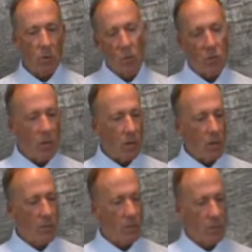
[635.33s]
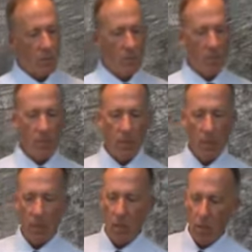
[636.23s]
2 or 3 notes,
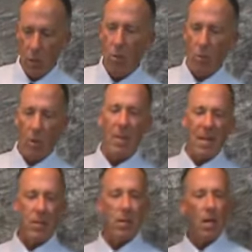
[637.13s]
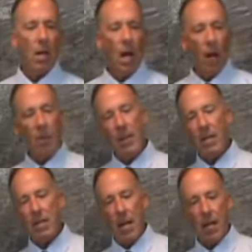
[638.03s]
and 2 or 3 beats.
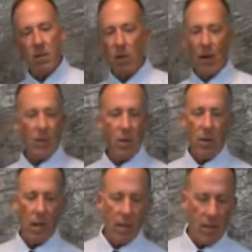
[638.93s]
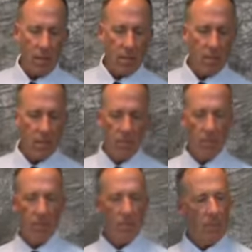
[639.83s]
Repeat signs, you don't have to know anything on this.
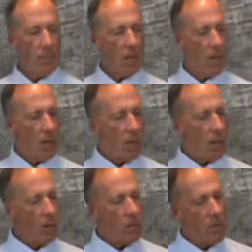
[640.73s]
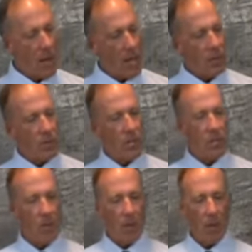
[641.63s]
Close the passage that
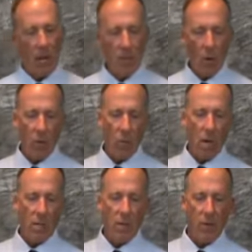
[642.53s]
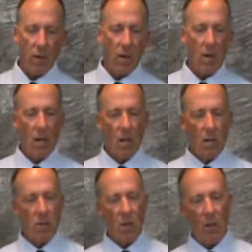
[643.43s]
is to be played more than once. If there
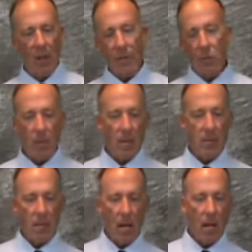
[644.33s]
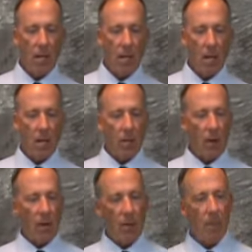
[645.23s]
is no left repeat sign, the
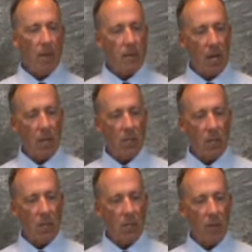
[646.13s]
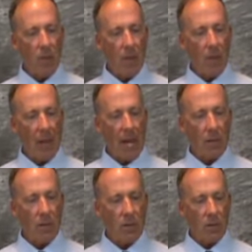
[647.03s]
right repeat sign sends the performer
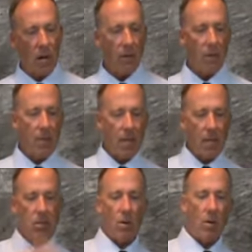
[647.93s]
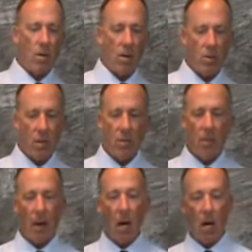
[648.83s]
back to the start of the piece for the nearest
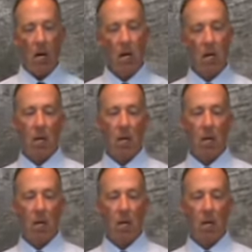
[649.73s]
double bar.